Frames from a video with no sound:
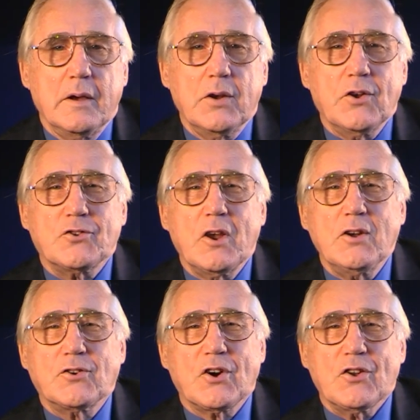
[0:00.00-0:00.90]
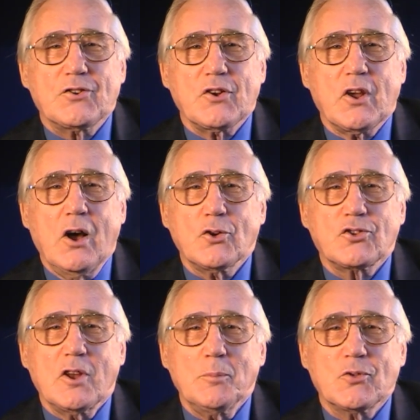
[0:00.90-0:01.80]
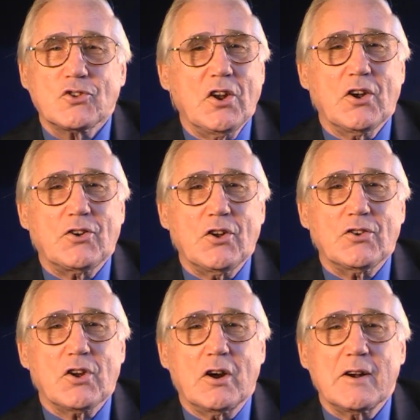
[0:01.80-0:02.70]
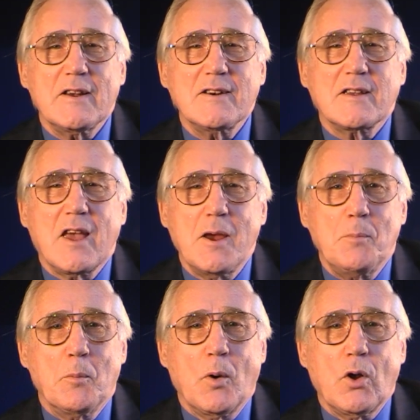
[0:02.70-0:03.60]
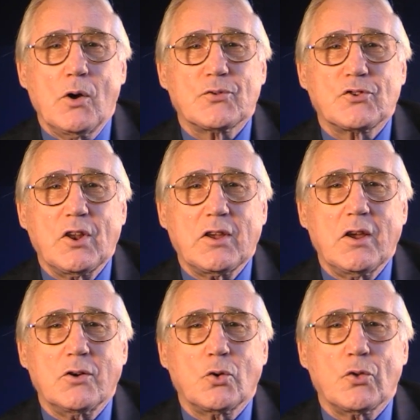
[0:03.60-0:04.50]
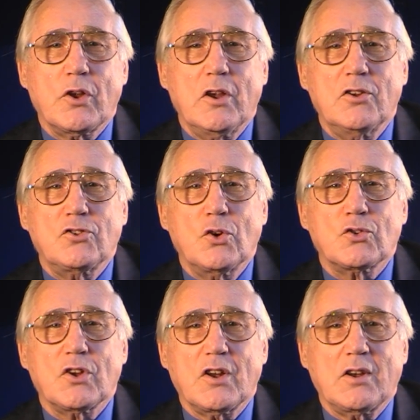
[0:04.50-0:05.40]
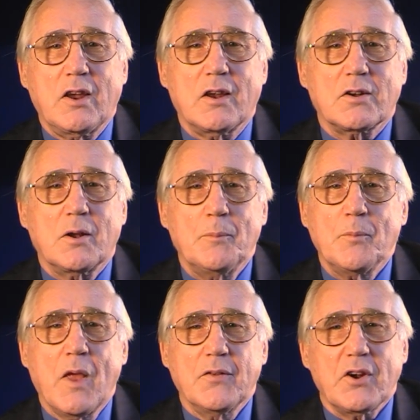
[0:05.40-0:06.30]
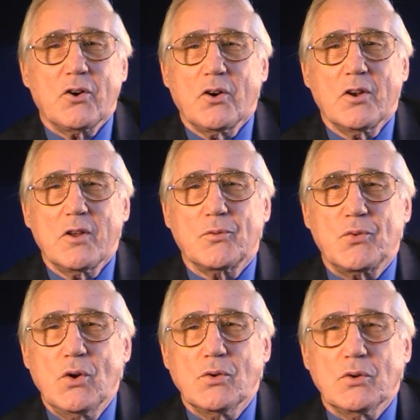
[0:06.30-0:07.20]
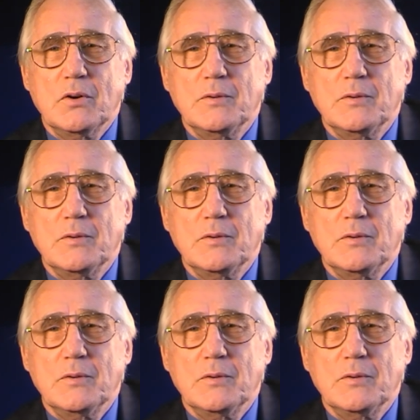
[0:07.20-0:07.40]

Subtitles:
It is interesting how some senators are incapable of sticking to the issues at hand. There are only a few.